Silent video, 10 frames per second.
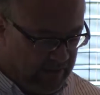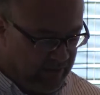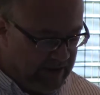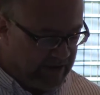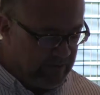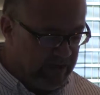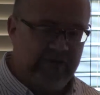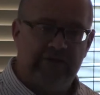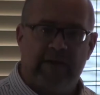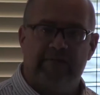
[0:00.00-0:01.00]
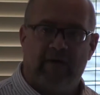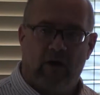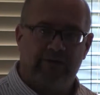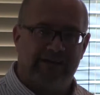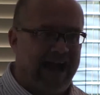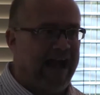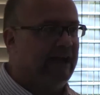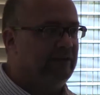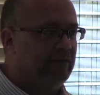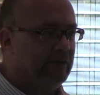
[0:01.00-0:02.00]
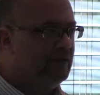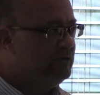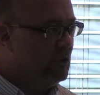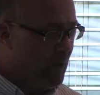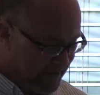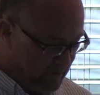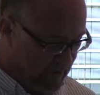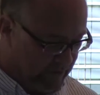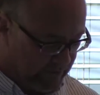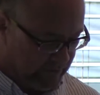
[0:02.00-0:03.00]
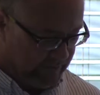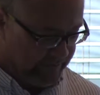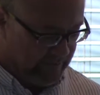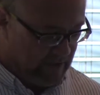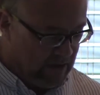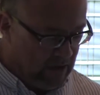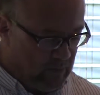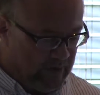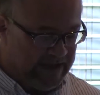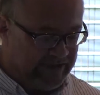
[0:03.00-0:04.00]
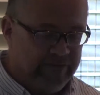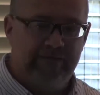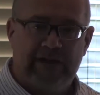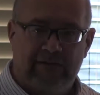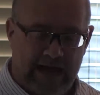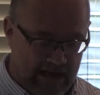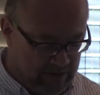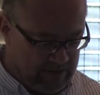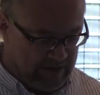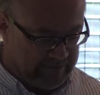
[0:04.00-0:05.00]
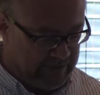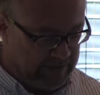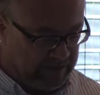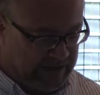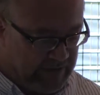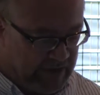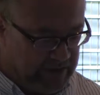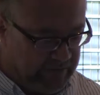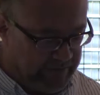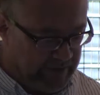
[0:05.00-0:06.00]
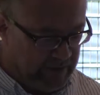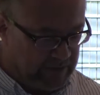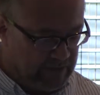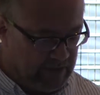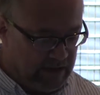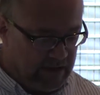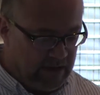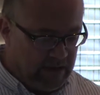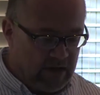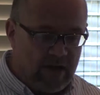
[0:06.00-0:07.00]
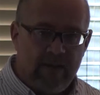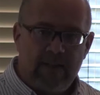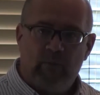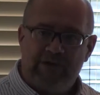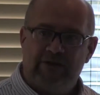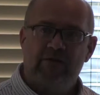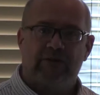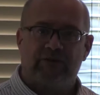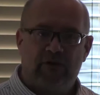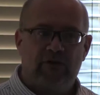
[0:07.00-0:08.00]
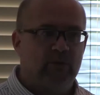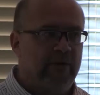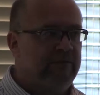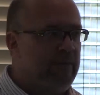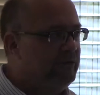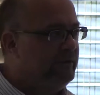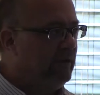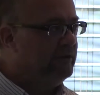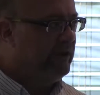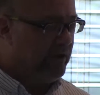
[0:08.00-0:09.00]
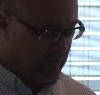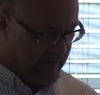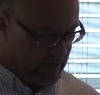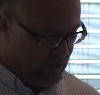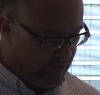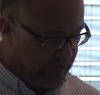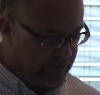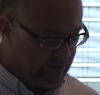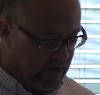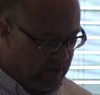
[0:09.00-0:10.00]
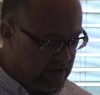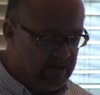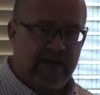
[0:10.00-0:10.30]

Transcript: Free the community to be involved and act do what it wants. We need to invigorate local governance, give it a new feel. We do not struggle with numbers of volunteers when the cause is right.